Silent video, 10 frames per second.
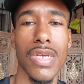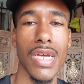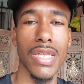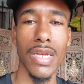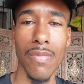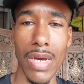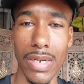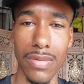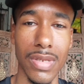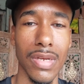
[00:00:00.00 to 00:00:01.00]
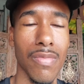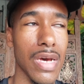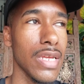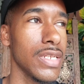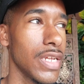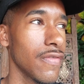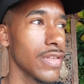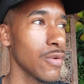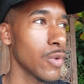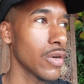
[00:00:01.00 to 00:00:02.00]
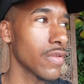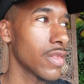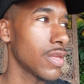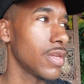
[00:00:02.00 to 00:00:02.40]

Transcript: yeah, think about it. It's definitely worth